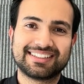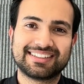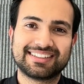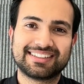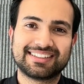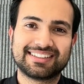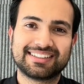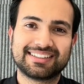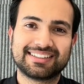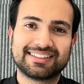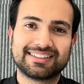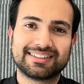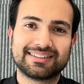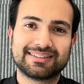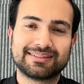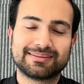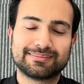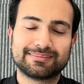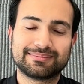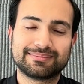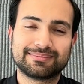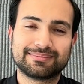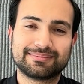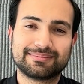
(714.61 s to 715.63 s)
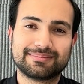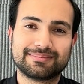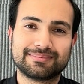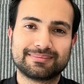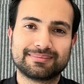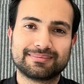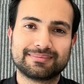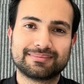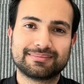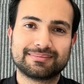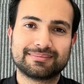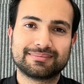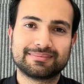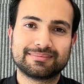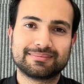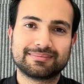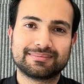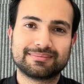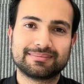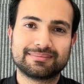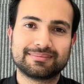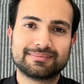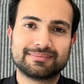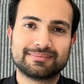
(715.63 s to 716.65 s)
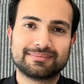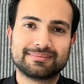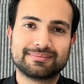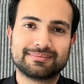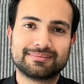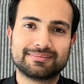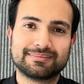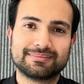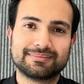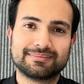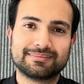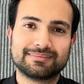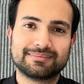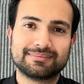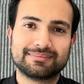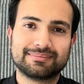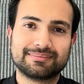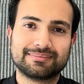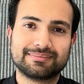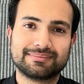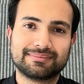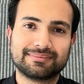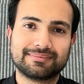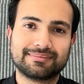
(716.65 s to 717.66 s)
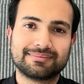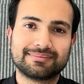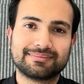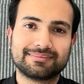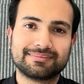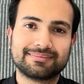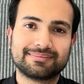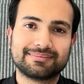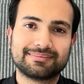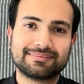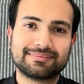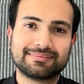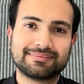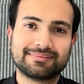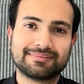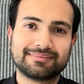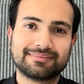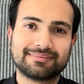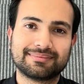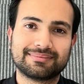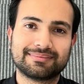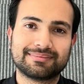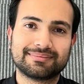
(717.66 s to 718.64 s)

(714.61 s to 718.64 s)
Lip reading: [no speech]